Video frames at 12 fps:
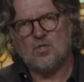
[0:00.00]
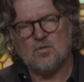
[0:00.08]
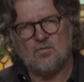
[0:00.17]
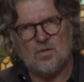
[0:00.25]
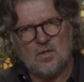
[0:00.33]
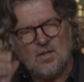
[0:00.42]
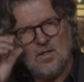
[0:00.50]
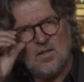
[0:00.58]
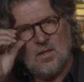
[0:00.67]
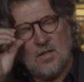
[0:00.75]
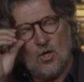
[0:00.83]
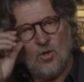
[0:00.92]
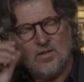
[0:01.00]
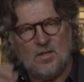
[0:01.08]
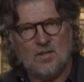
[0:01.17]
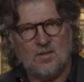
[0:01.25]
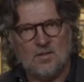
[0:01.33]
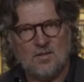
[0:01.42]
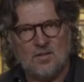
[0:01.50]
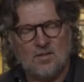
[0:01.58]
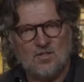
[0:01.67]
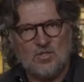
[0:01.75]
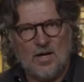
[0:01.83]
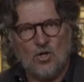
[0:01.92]
because of the not only the,
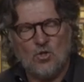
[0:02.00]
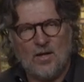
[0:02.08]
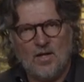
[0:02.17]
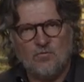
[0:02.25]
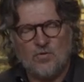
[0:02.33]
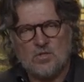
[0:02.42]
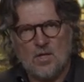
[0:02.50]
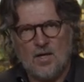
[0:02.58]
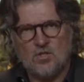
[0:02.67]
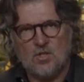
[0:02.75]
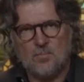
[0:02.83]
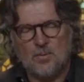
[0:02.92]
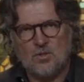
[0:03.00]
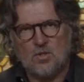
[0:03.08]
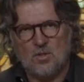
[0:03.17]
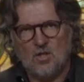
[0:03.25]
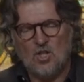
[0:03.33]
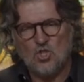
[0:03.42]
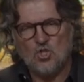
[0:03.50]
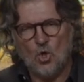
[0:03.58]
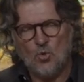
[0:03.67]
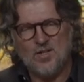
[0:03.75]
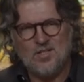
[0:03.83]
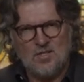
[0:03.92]
the desire to emphasize it, but to
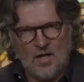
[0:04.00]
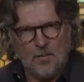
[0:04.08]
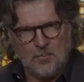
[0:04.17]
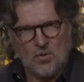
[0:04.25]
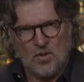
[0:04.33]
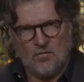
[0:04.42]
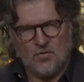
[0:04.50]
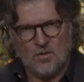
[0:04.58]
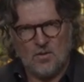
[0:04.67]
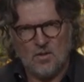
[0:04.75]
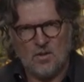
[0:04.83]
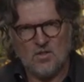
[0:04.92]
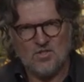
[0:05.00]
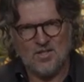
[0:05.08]
show the depth of the